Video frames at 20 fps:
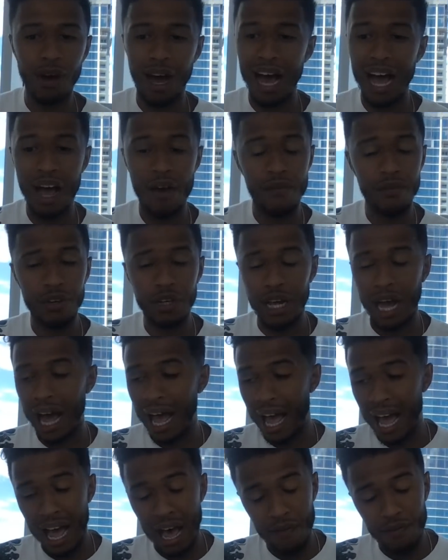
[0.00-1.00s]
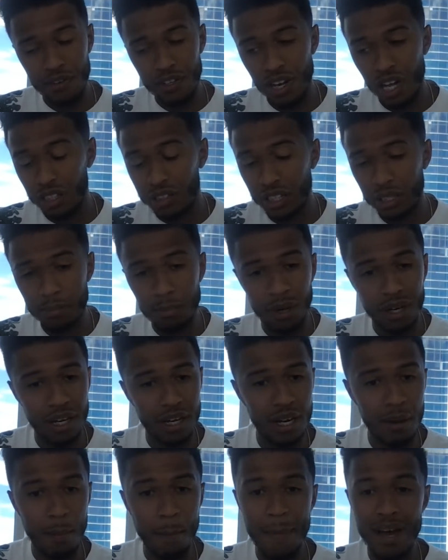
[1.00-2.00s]
I have nothing but
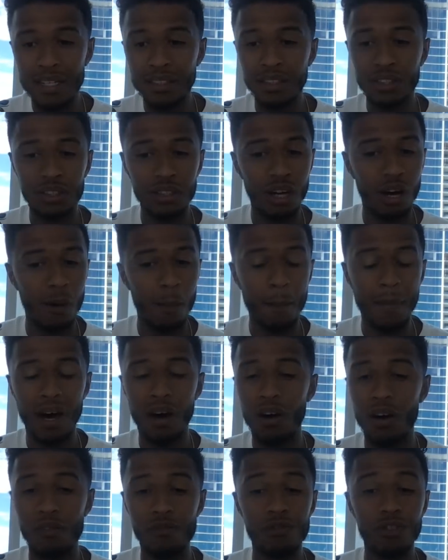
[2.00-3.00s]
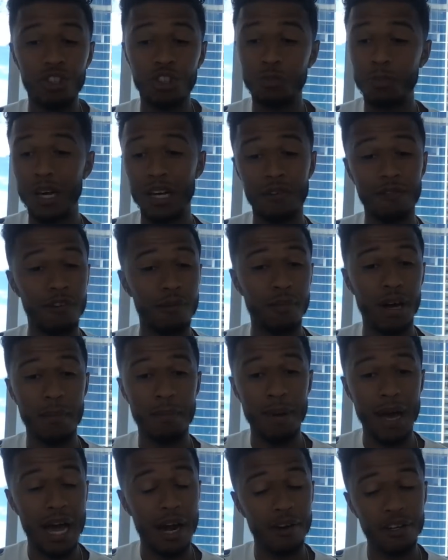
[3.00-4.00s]
an immense amount of respect for my
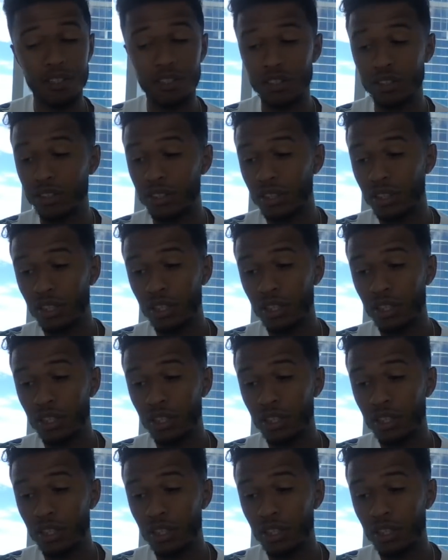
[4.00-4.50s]
parents,